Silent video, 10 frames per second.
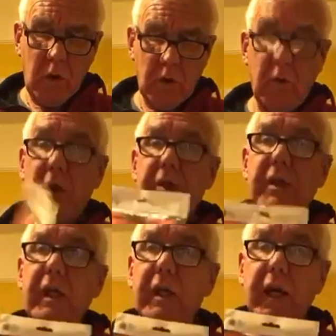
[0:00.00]
Do you want a
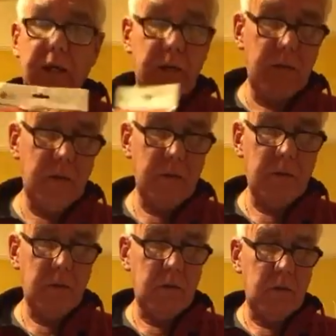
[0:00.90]
Sea King?
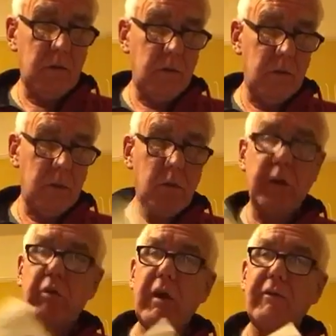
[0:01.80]
Do you want
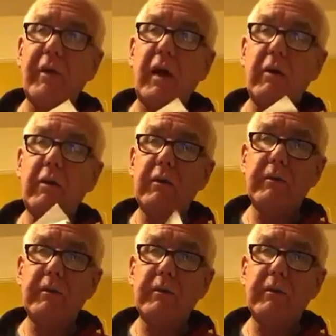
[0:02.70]
a Gruffalo?